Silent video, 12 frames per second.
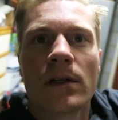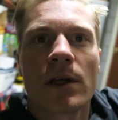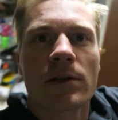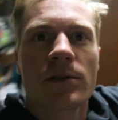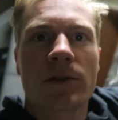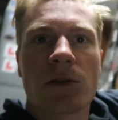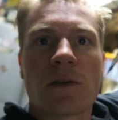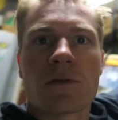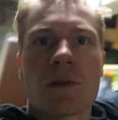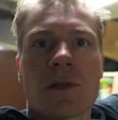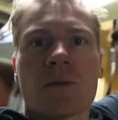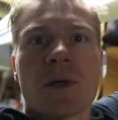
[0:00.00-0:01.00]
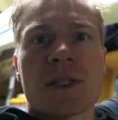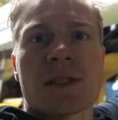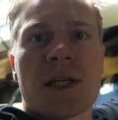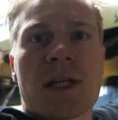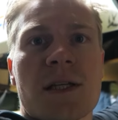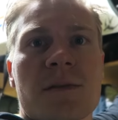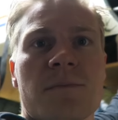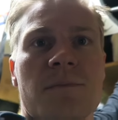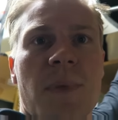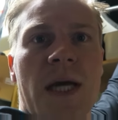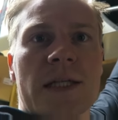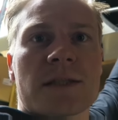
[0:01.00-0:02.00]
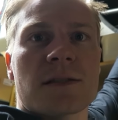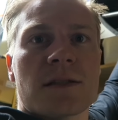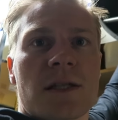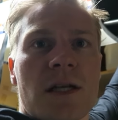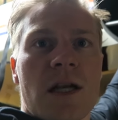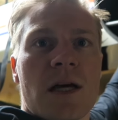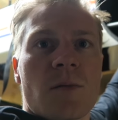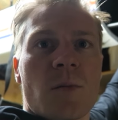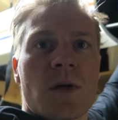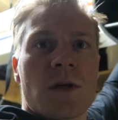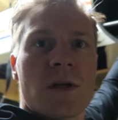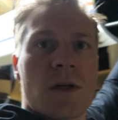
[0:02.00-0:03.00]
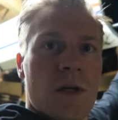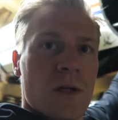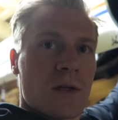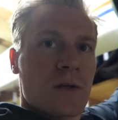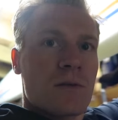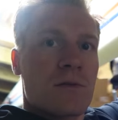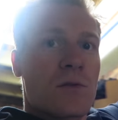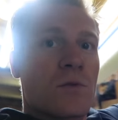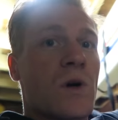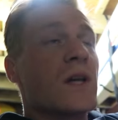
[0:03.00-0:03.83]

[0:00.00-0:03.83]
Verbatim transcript: Now I just got to find a way to get it back to the club for